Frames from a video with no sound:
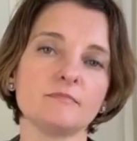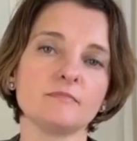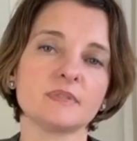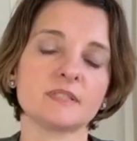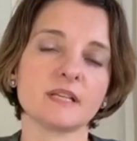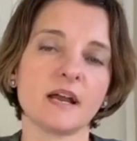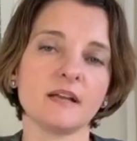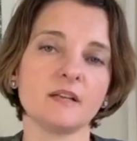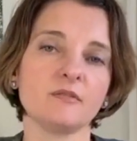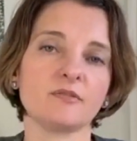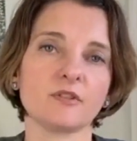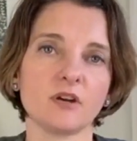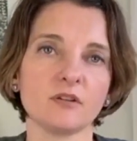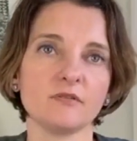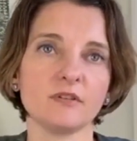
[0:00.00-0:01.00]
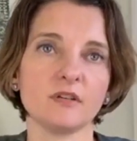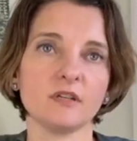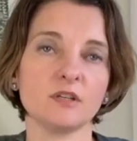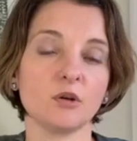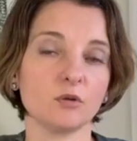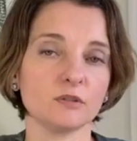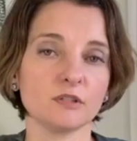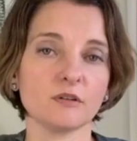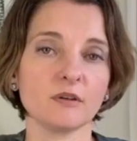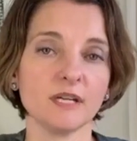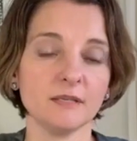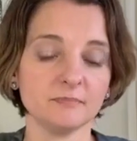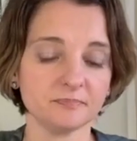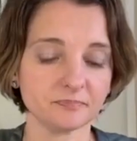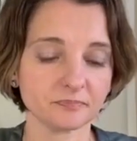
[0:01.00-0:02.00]
signed in front of a
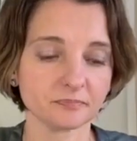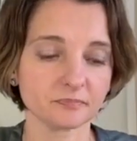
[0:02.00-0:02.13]
notary,